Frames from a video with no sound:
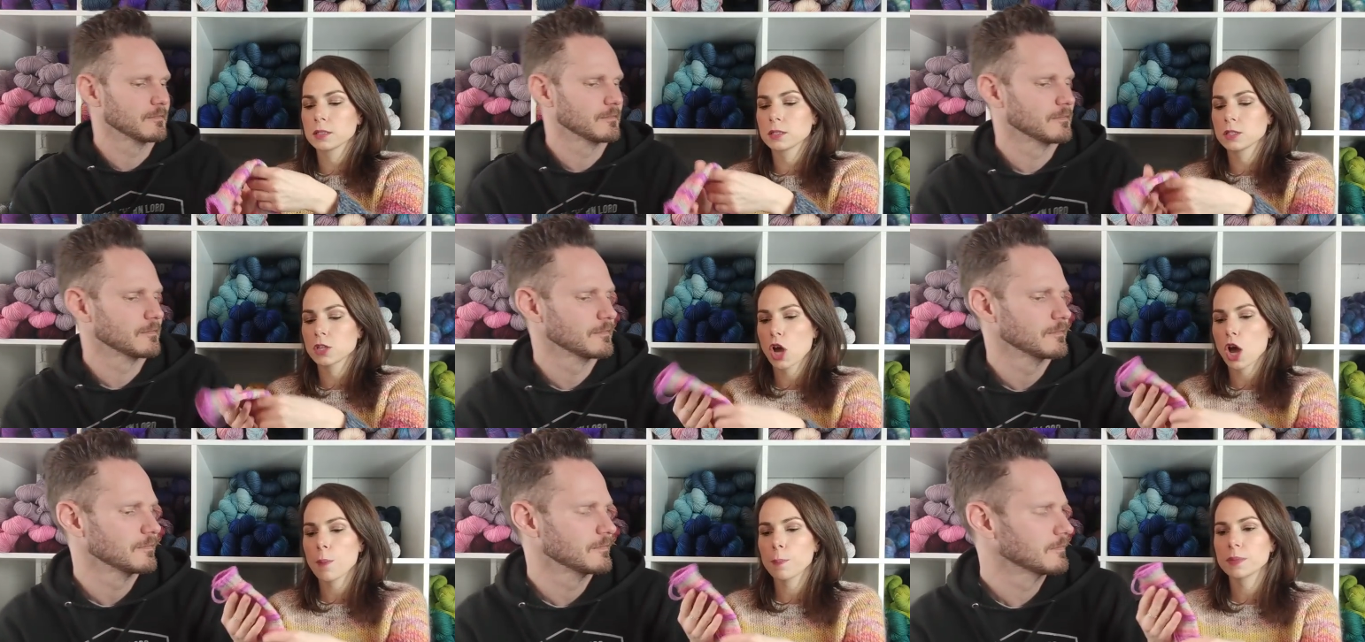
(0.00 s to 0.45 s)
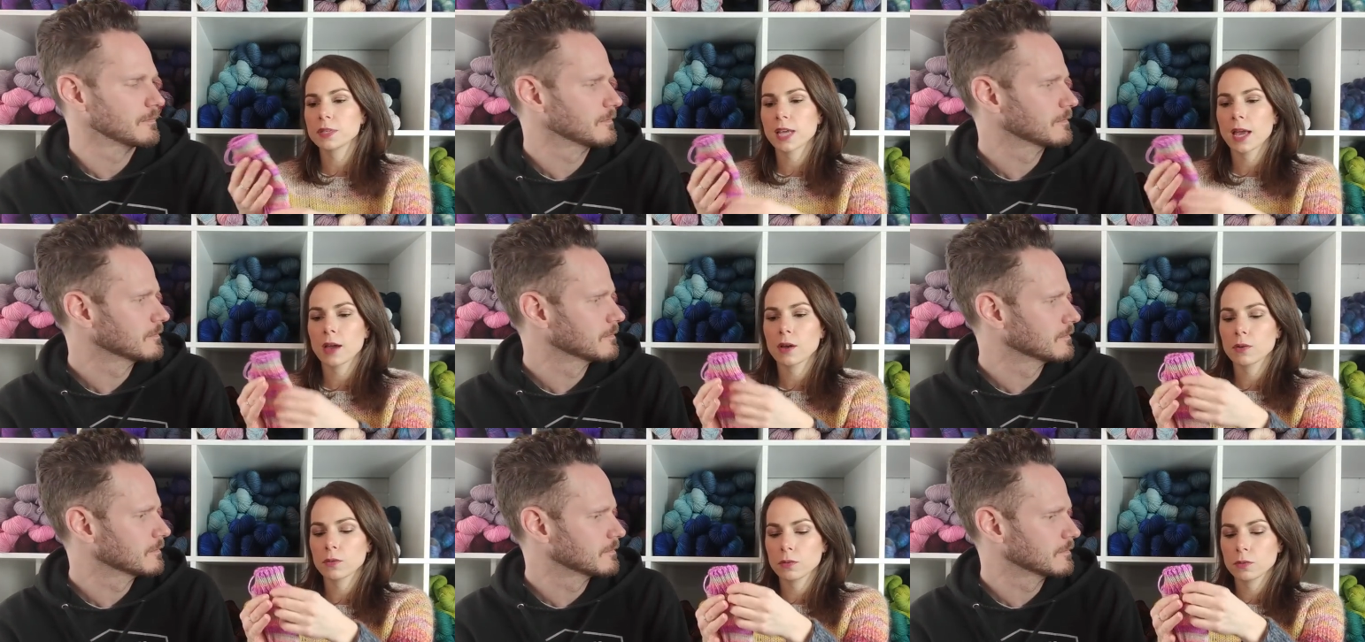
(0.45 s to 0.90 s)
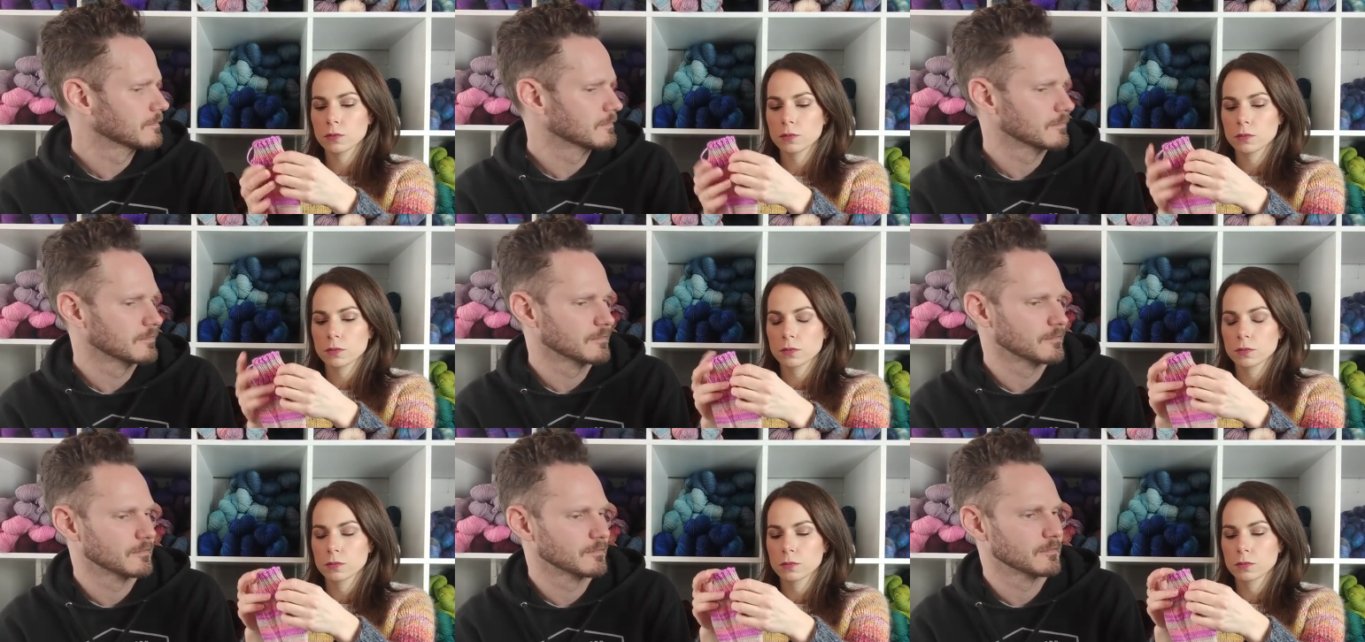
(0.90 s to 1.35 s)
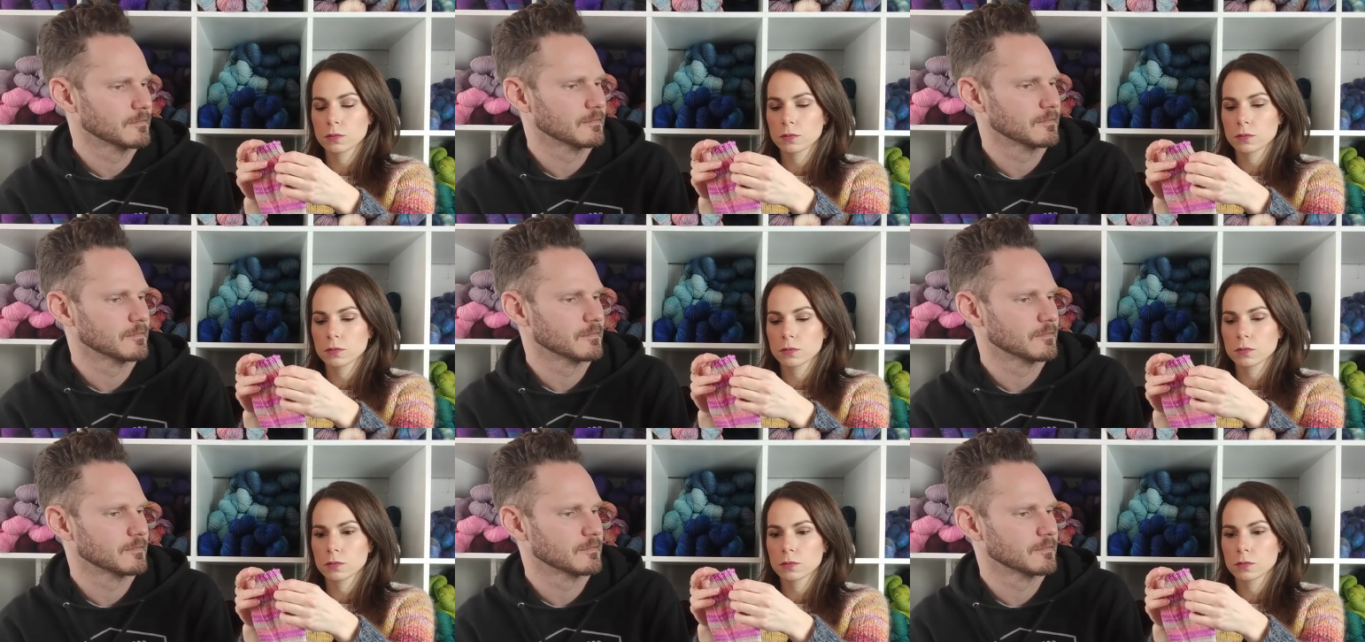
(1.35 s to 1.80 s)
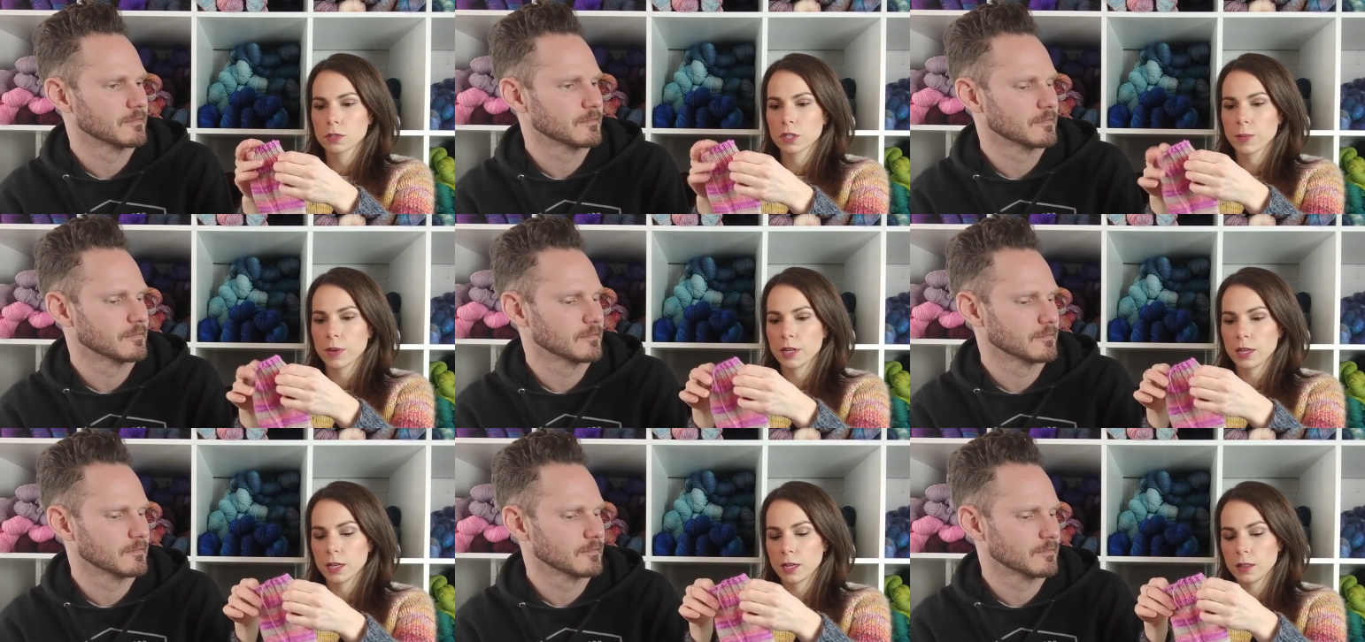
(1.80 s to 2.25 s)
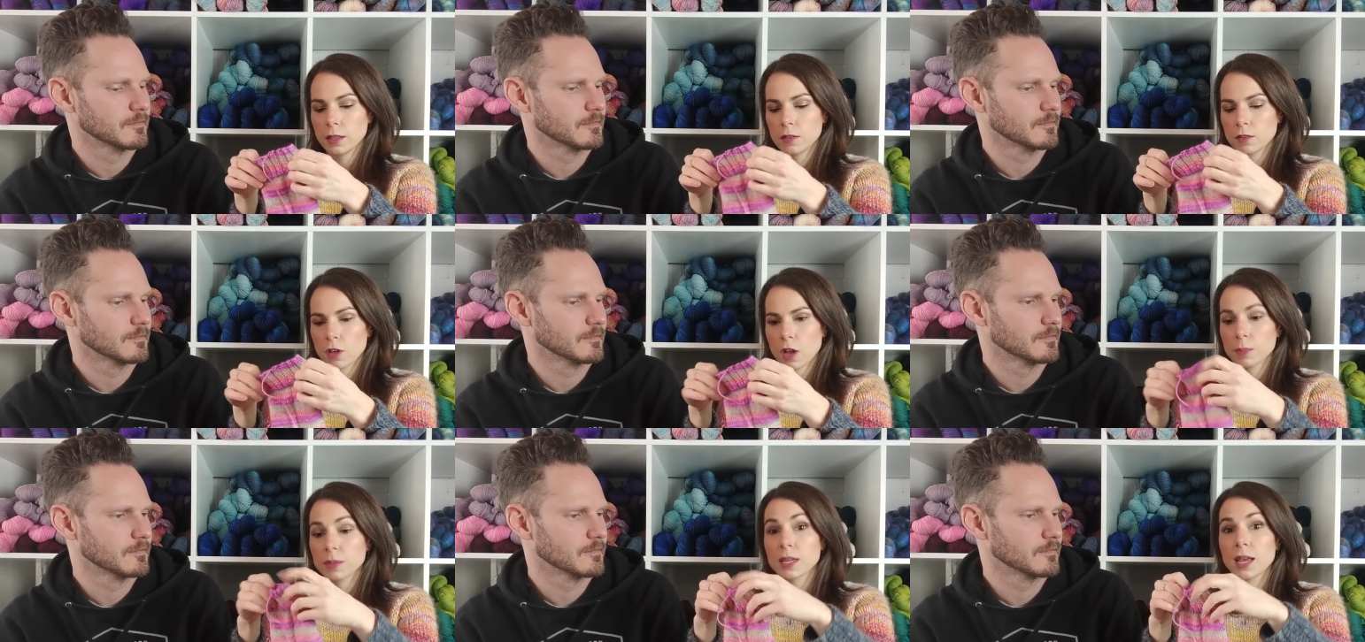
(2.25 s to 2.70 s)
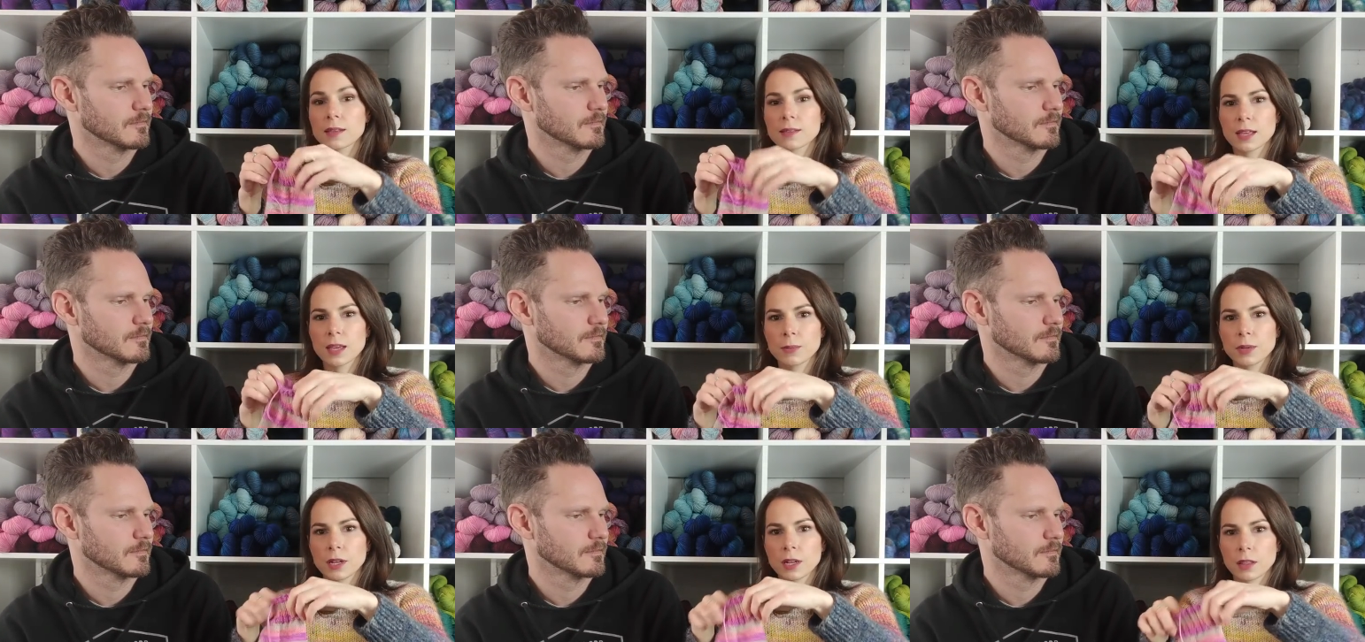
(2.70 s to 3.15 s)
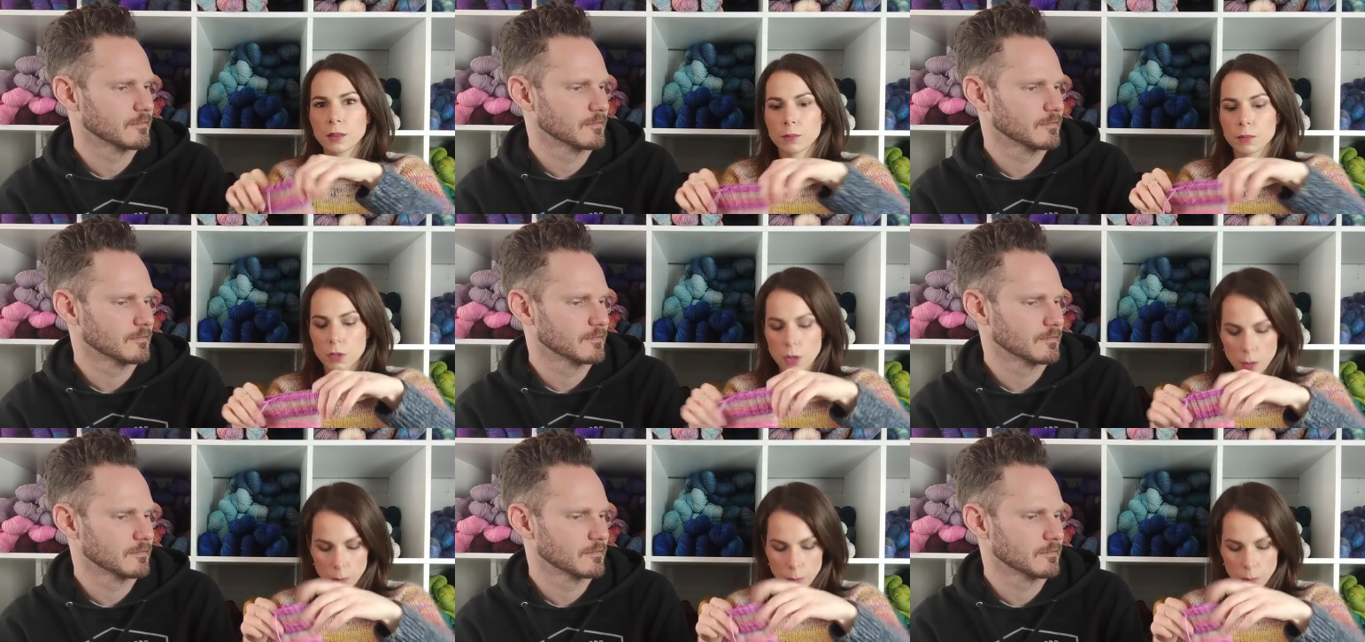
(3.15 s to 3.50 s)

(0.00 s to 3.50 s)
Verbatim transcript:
Speaker 1: top down, am I getting these top? Yes, I am knitting them